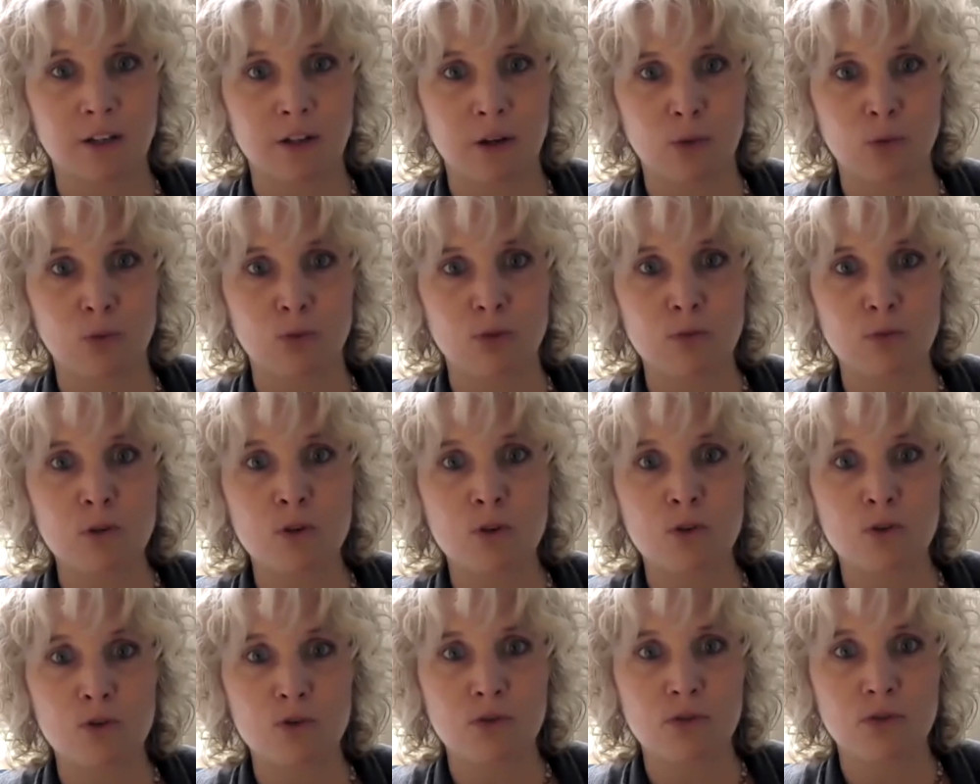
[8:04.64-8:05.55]

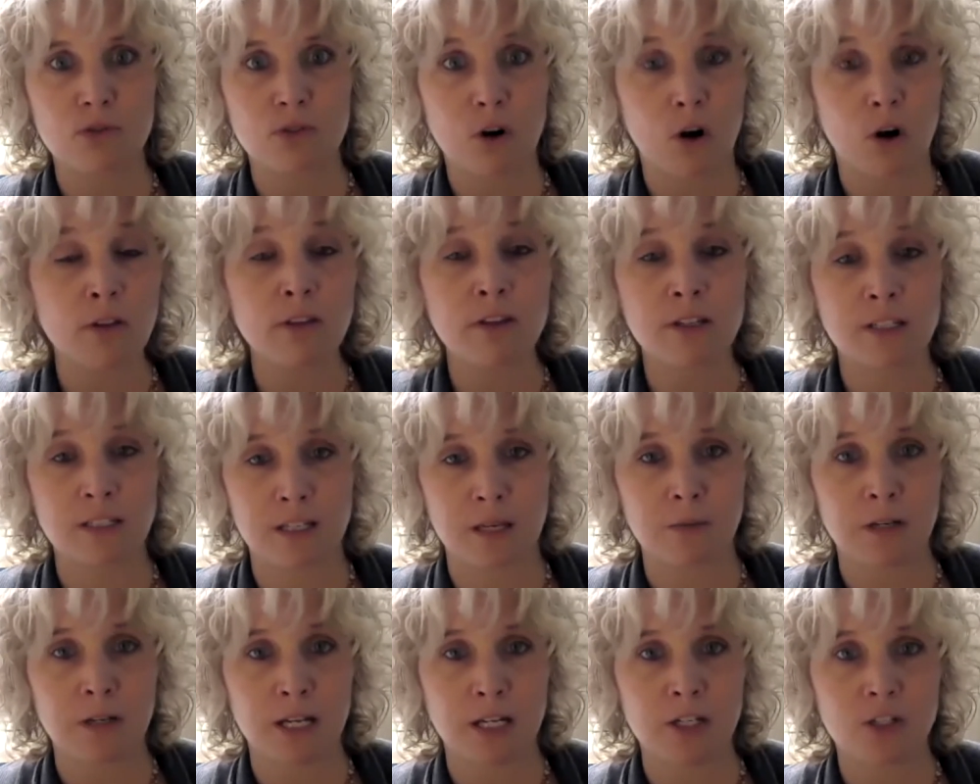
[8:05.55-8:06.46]
remove all the
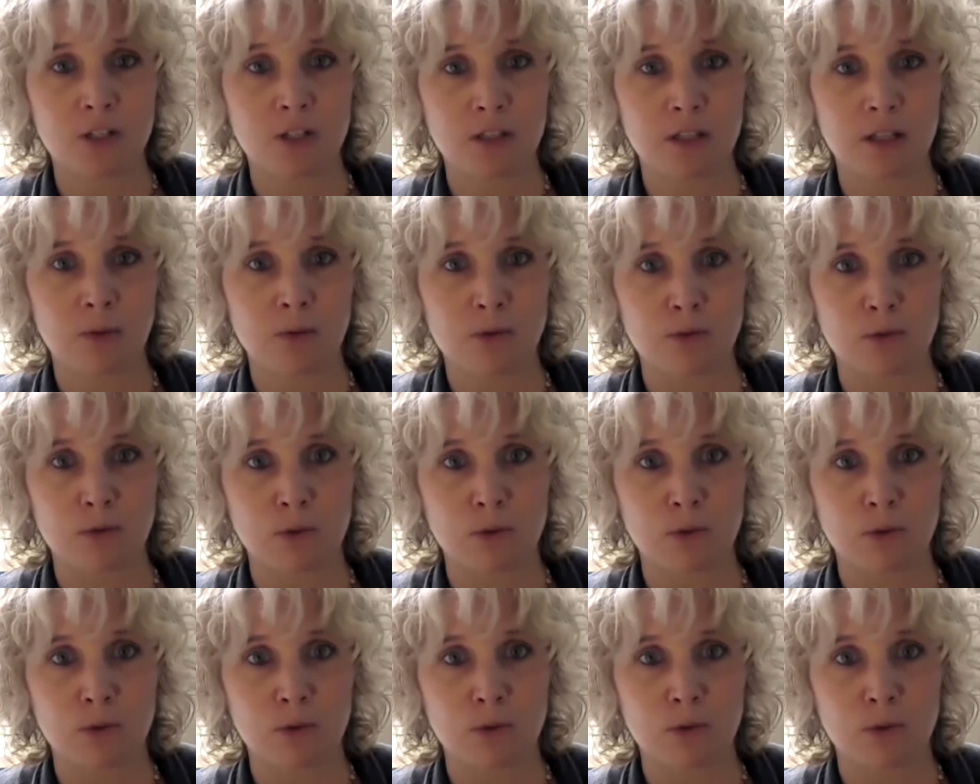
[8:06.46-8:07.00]
contamination that was